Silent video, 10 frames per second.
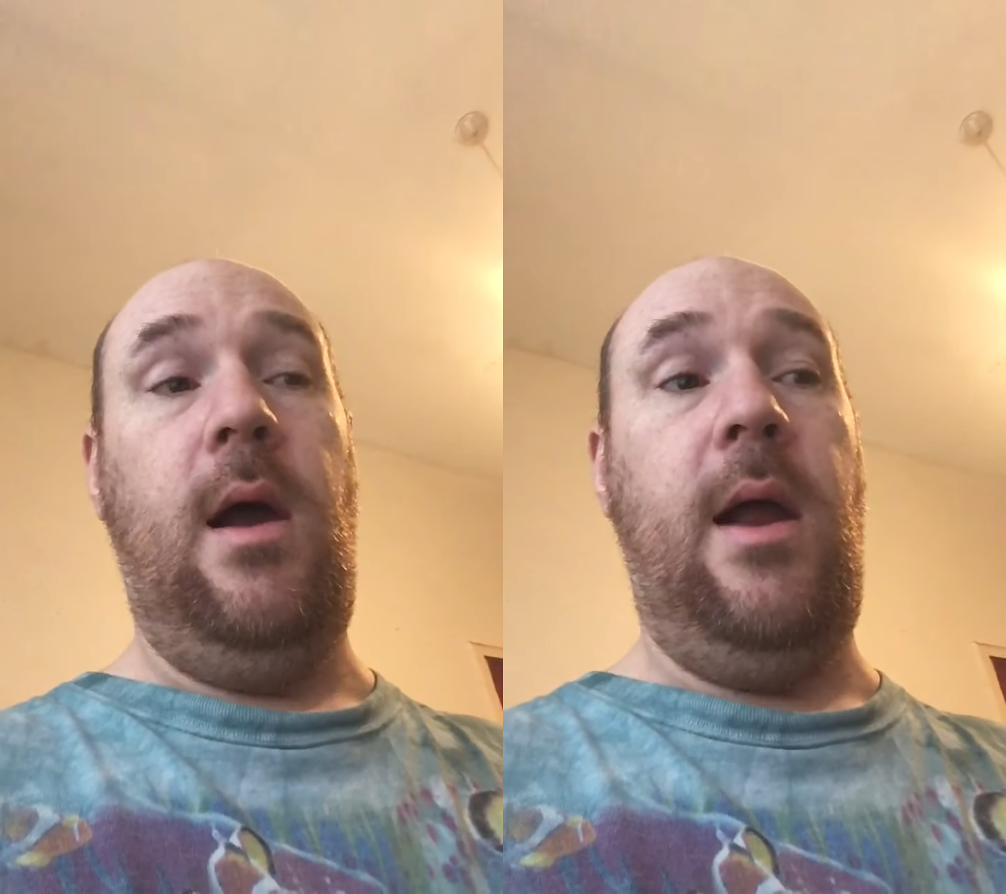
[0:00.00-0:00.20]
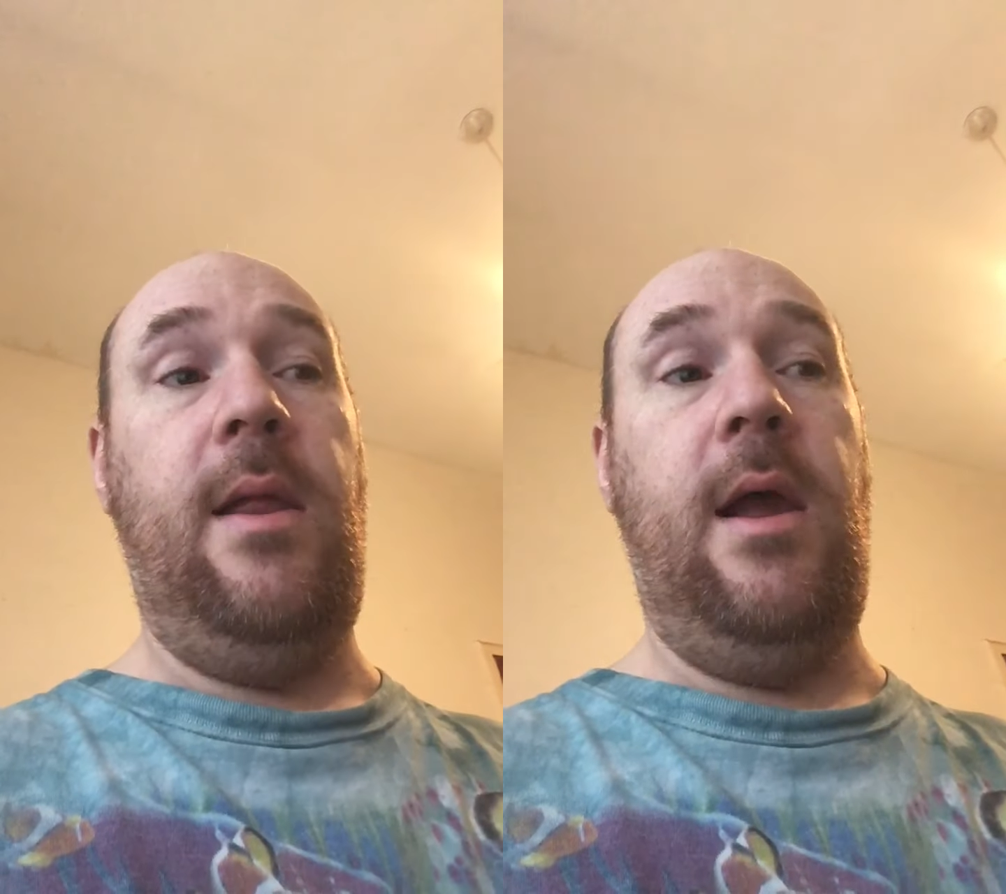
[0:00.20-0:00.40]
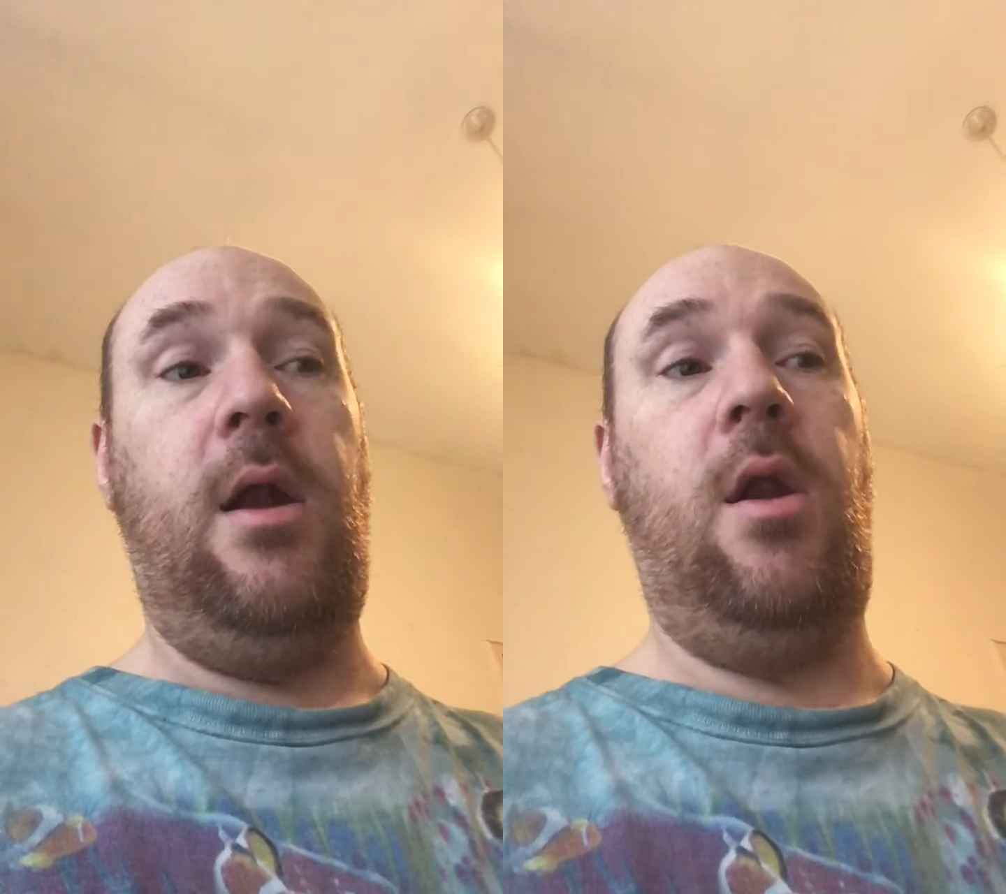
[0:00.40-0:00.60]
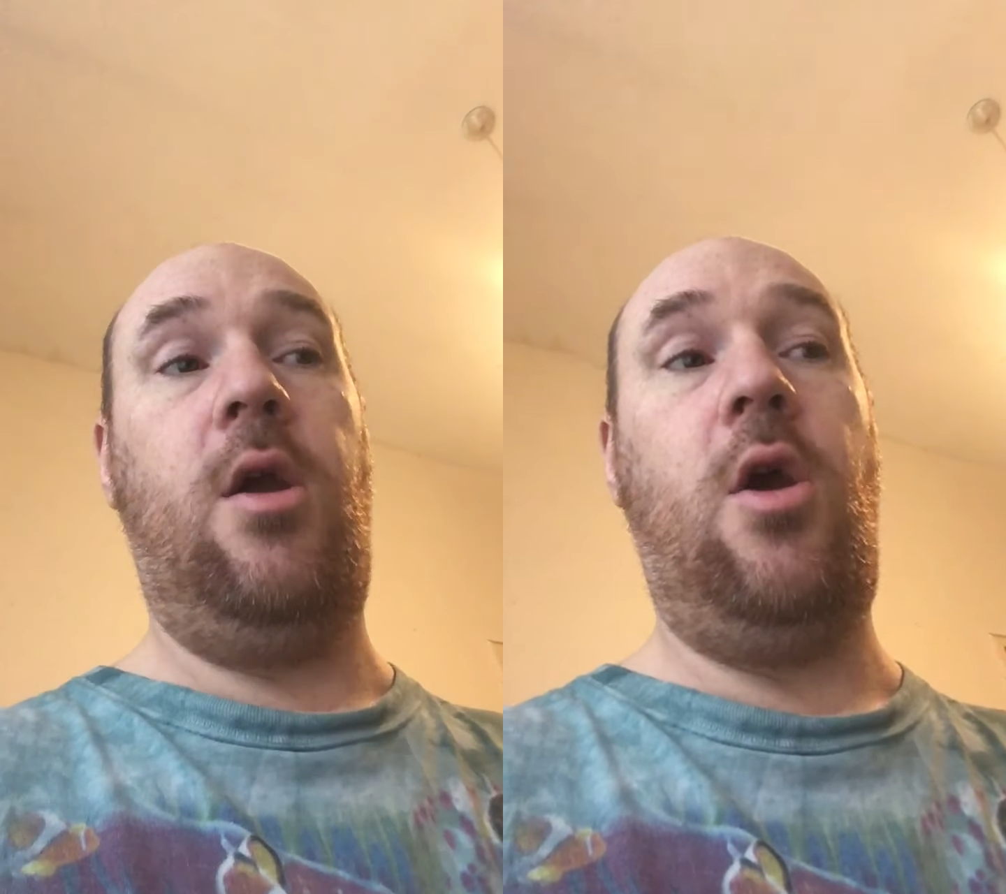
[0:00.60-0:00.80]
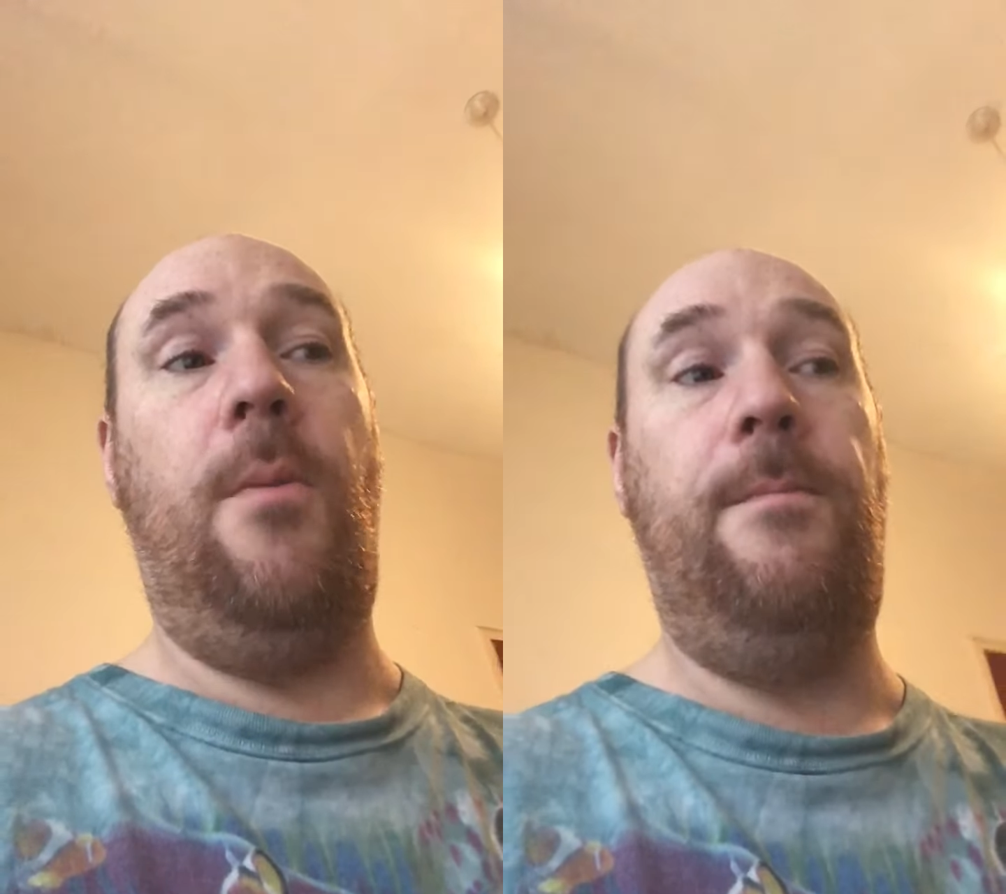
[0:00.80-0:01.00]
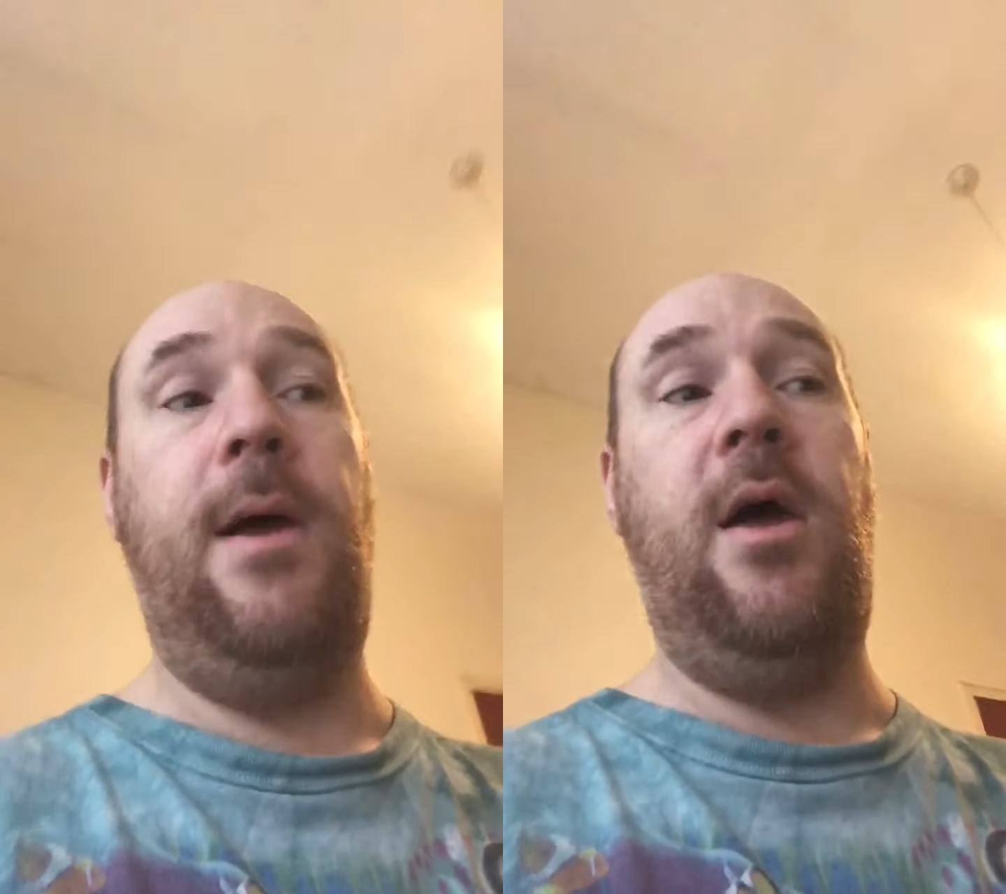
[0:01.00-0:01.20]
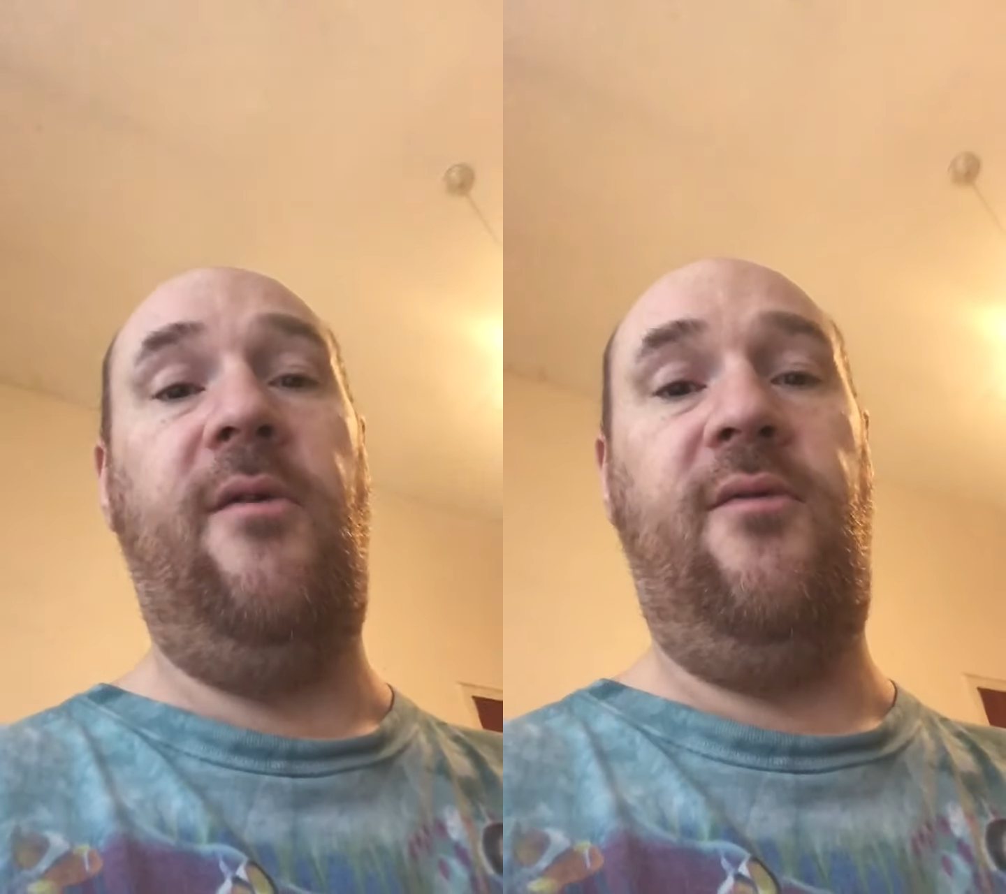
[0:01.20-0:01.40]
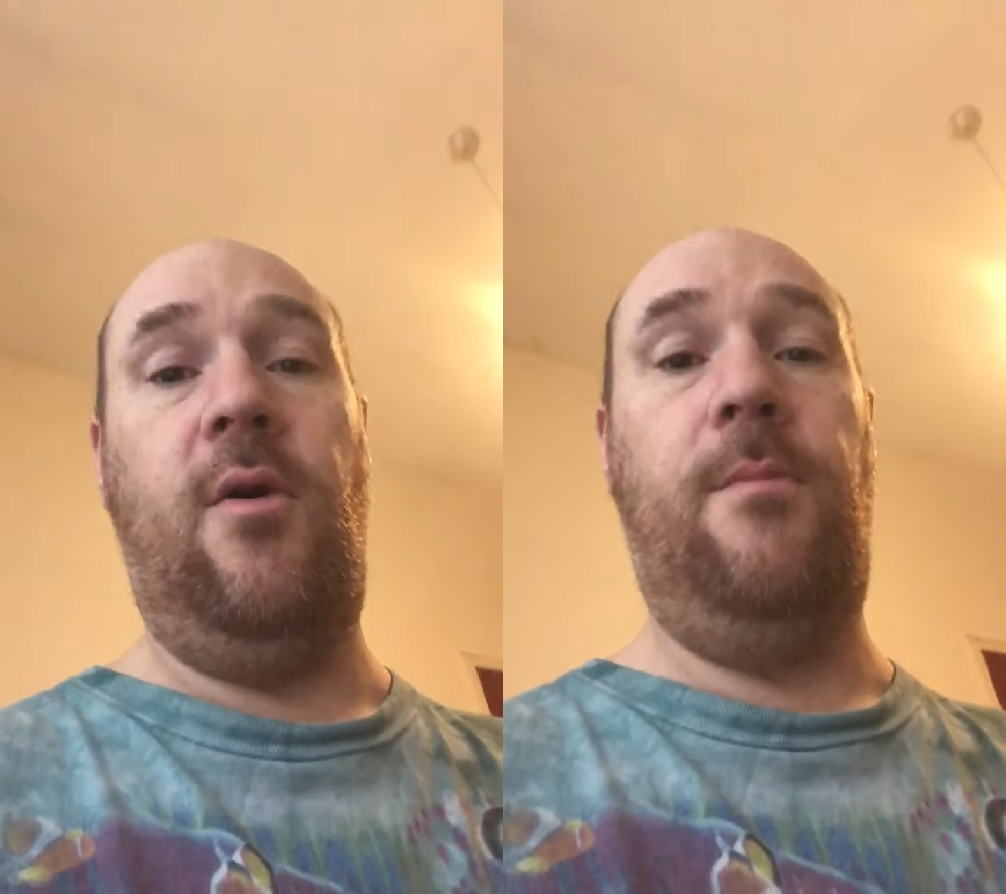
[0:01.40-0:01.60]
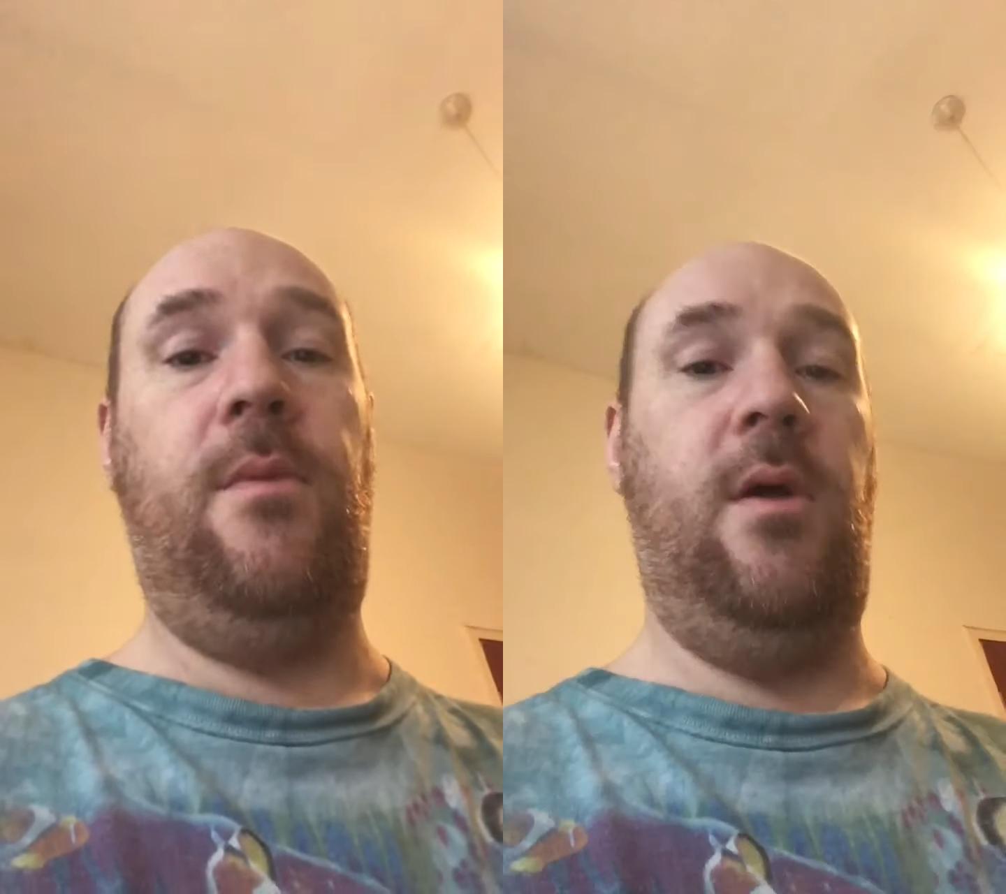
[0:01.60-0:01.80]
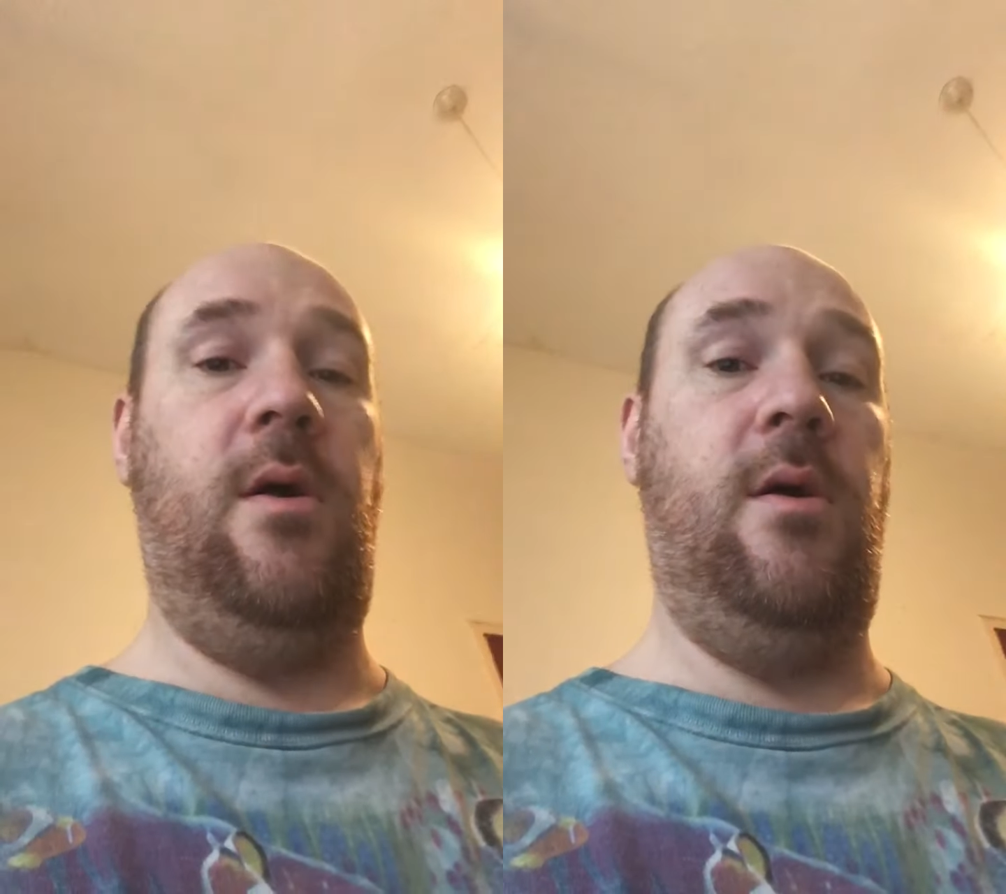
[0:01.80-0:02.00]
and then got better from
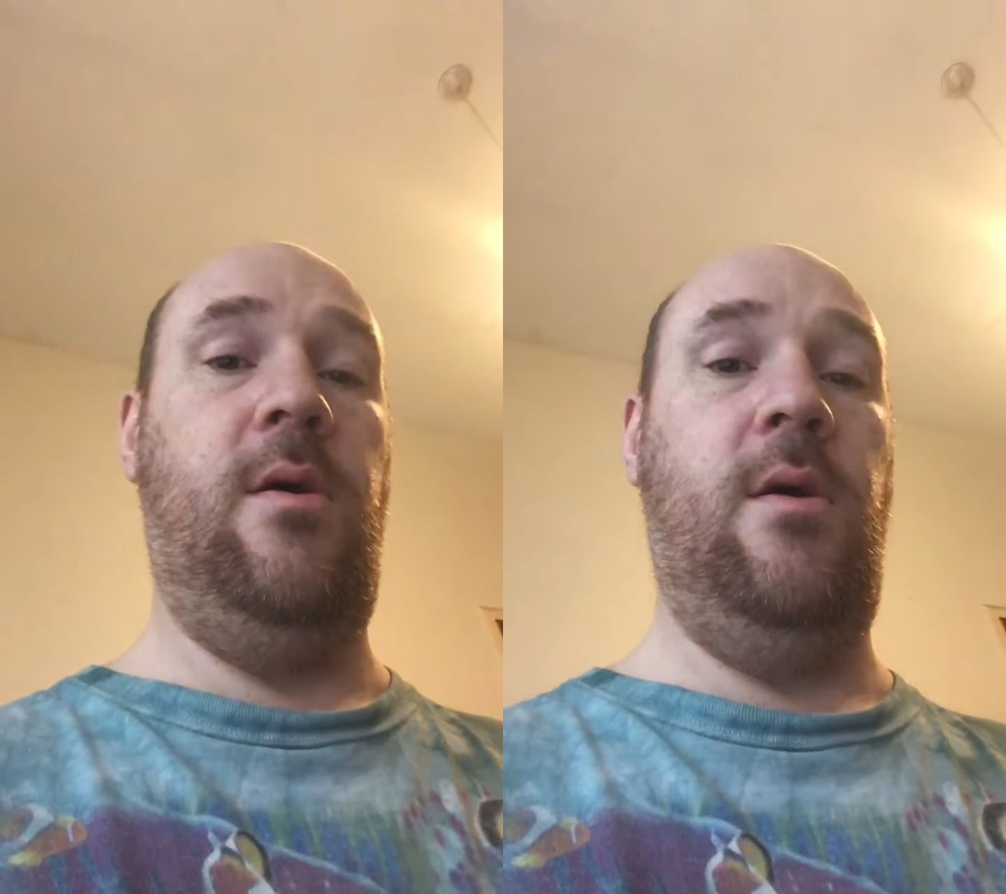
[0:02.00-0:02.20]
there.